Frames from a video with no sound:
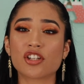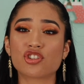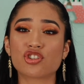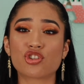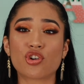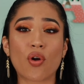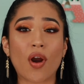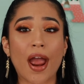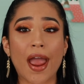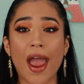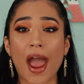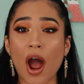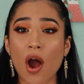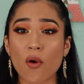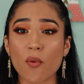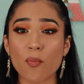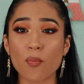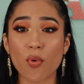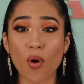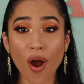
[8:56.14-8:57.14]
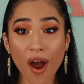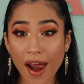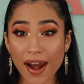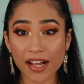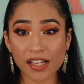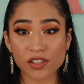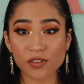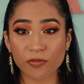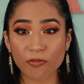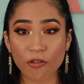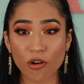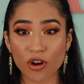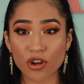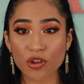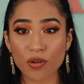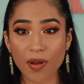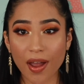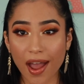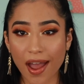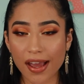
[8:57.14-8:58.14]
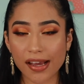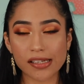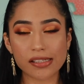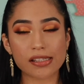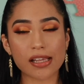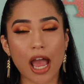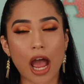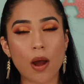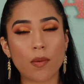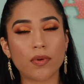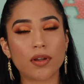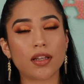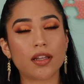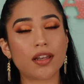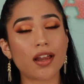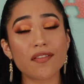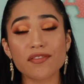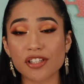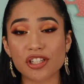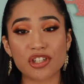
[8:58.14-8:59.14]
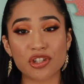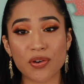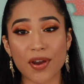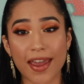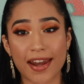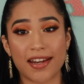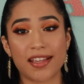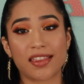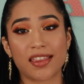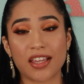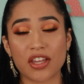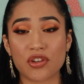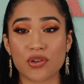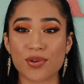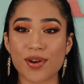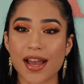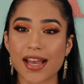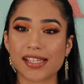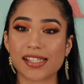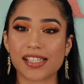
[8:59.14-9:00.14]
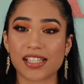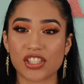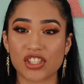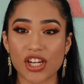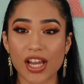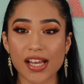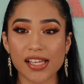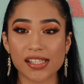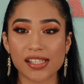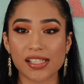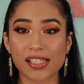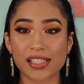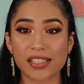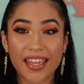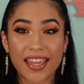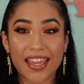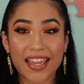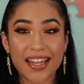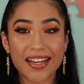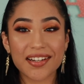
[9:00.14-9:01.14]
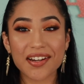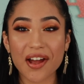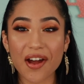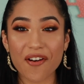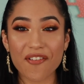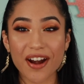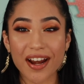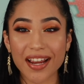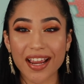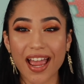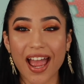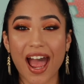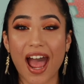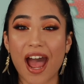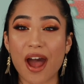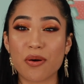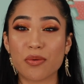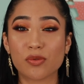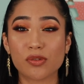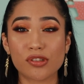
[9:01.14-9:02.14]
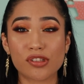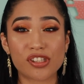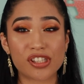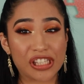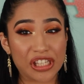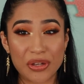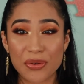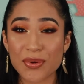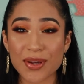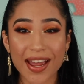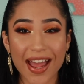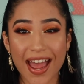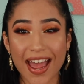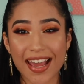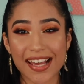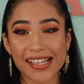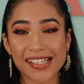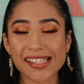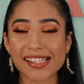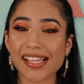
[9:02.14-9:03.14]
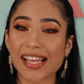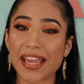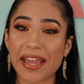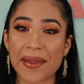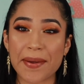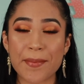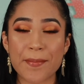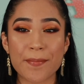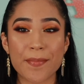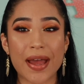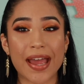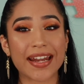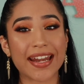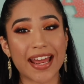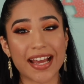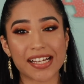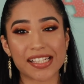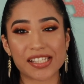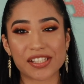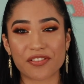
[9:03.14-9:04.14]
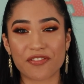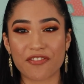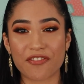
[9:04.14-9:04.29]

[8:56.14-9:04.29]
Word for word: try out products for you guys. I would love to do anything you guys suggest. And all right, I will see you guys in my next